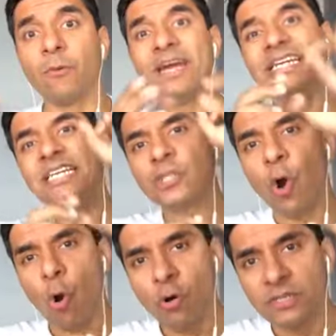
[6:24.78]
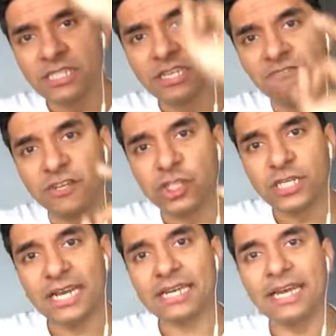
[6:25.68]
Now, when these holes in the
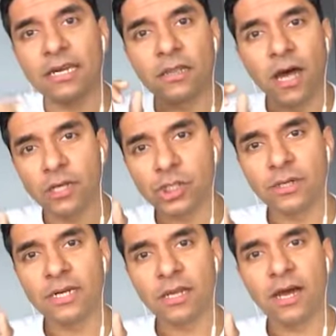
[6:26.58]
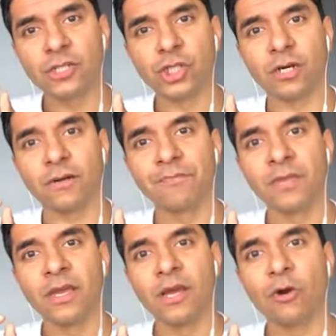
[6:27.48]
fishing net get larger and larger,
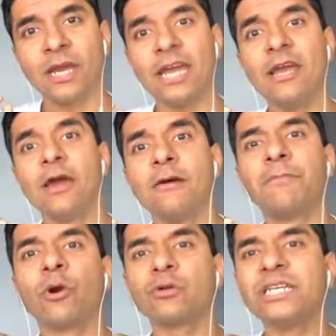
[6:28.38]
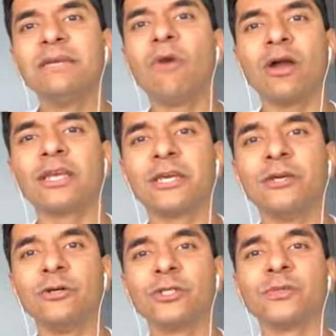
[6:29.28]
okay, protein
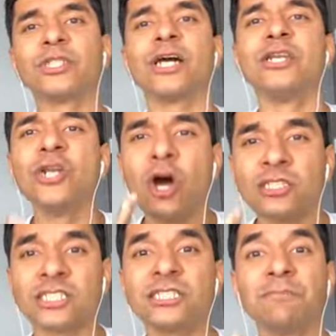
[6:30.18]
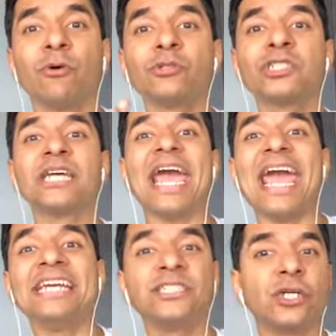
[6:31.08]
molecules which are not supposed to
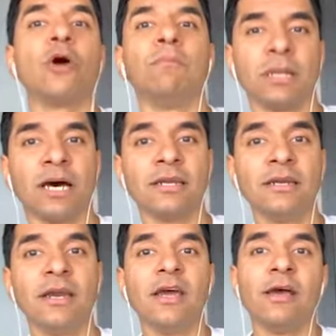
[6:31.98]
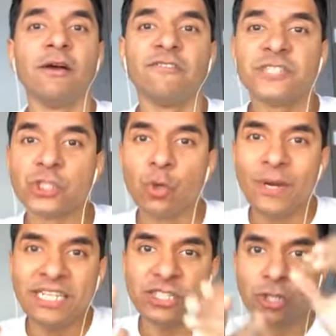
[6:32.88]
enter your blood
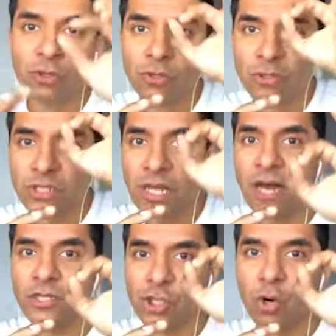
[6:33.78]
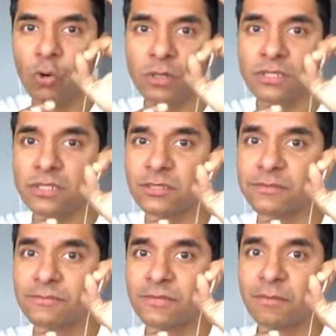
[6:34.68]
squeeze through those large holes,